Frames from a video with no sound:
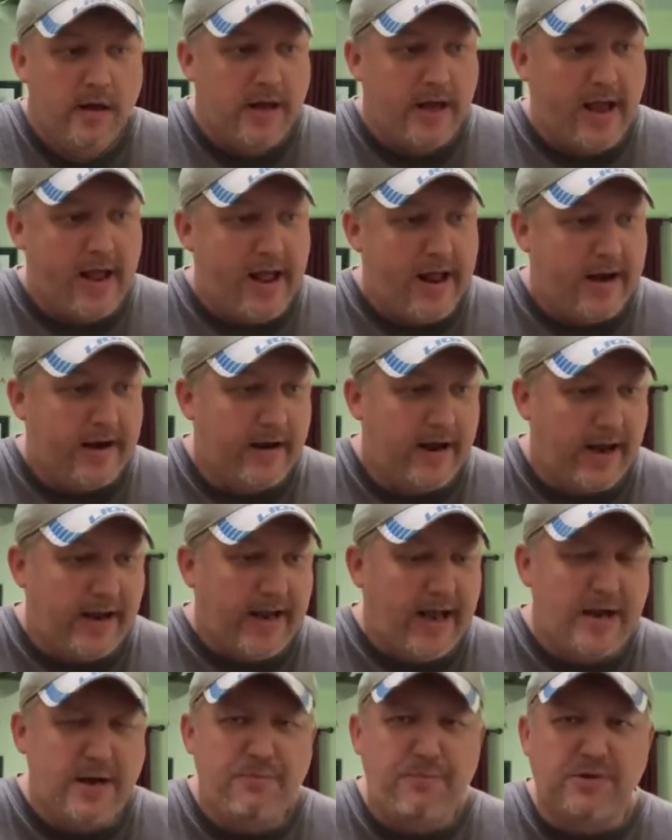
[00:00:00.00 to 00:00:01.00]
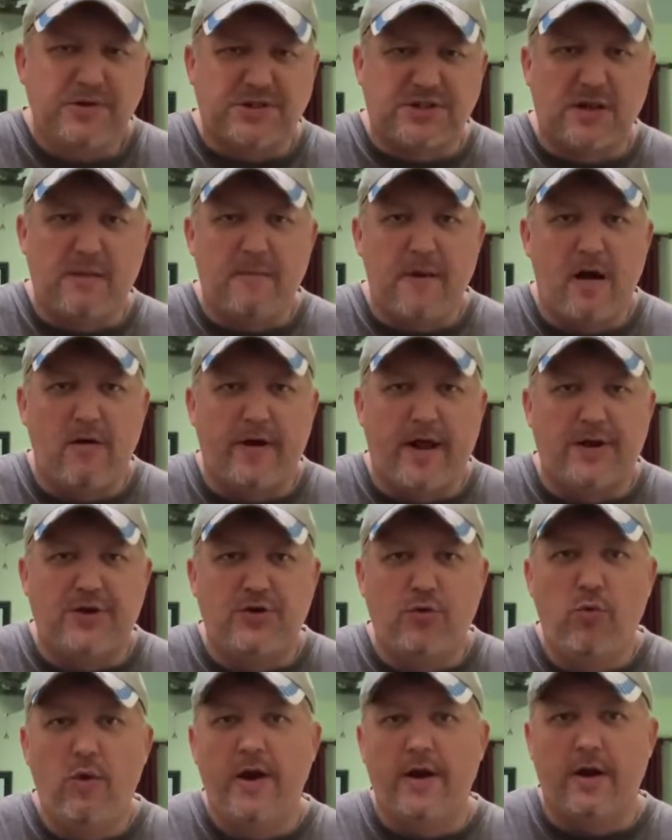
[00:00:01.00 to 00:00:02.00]
And I kind of put something out on
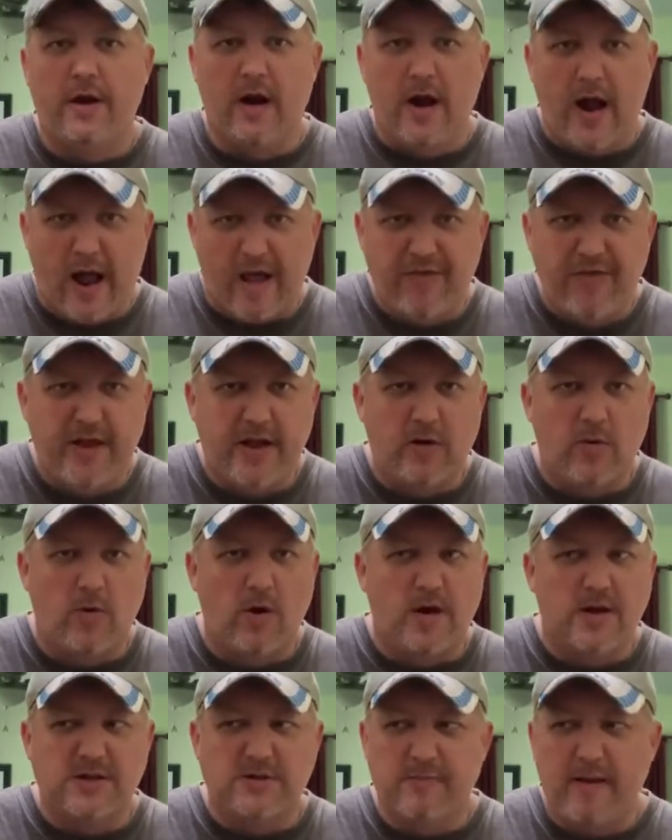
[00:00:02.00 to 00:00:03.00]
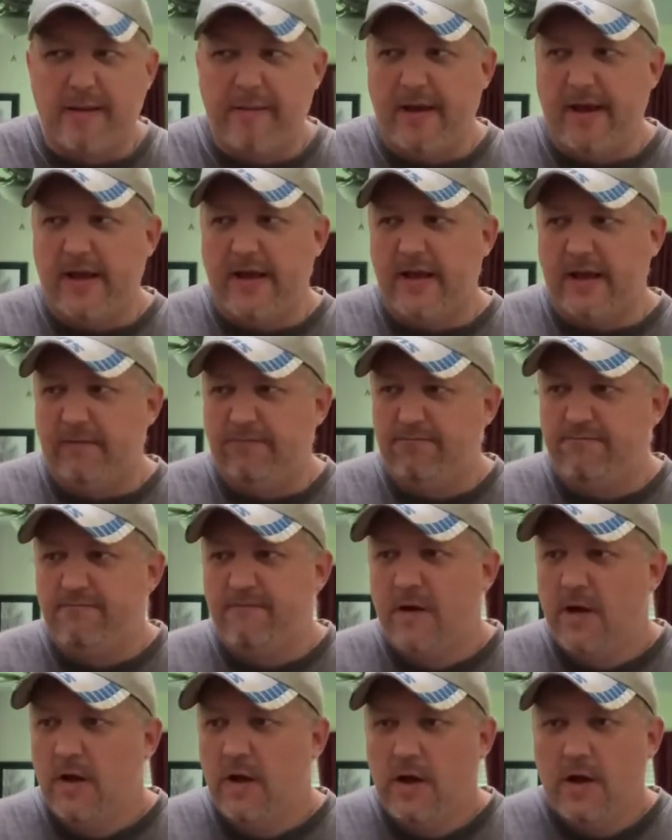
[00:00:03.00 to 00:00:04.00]
Twitter, I think it was maybe,
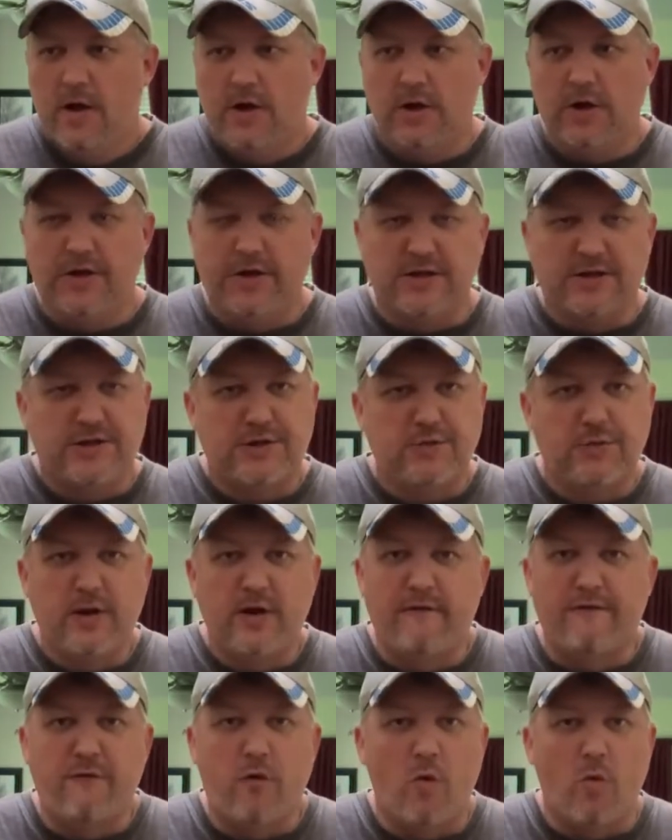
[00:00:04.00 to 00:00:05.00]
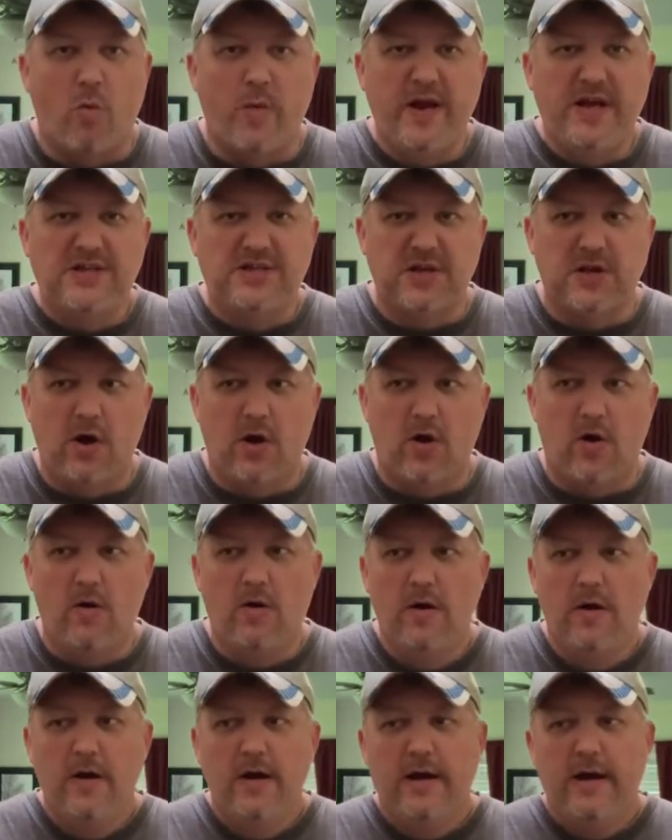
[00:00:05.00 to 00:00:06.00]
goodness, 3 or 4 weeks
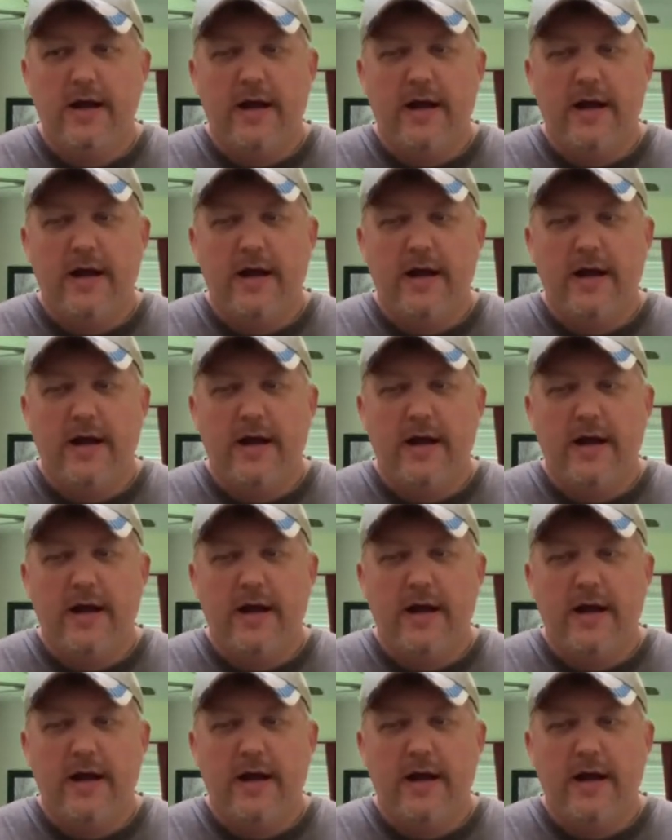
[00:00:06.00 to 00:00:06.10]
ago.